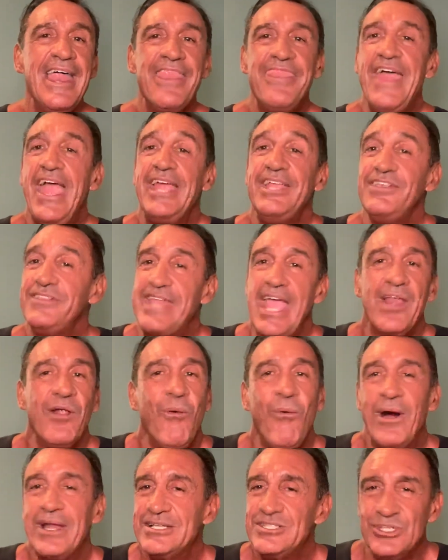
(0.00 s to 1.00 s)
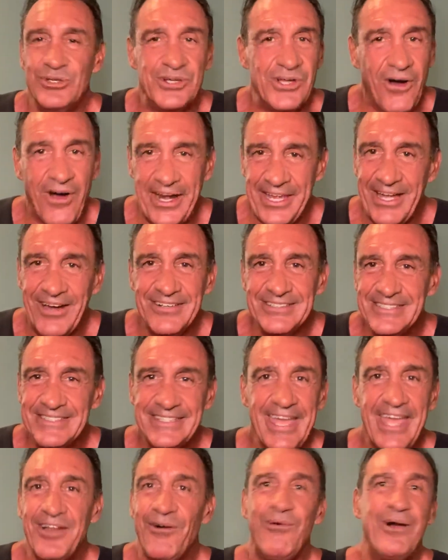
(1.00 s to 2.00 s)
They don't want to do cardio.
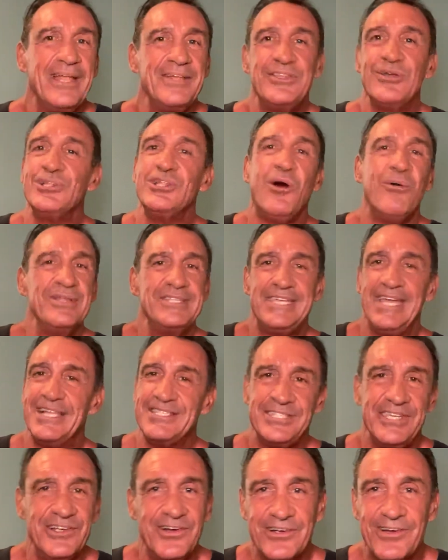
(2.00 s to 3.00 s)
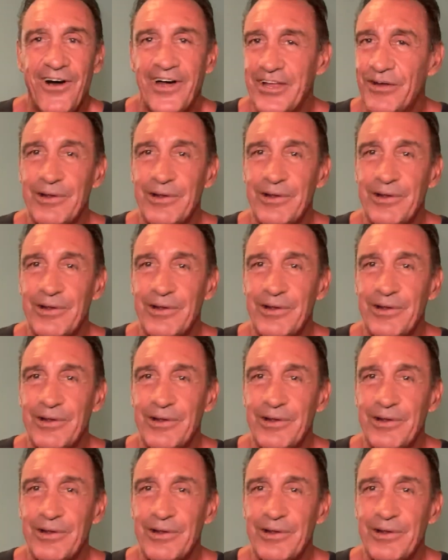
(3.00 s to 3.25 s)
They don't want to do low intensity cardio.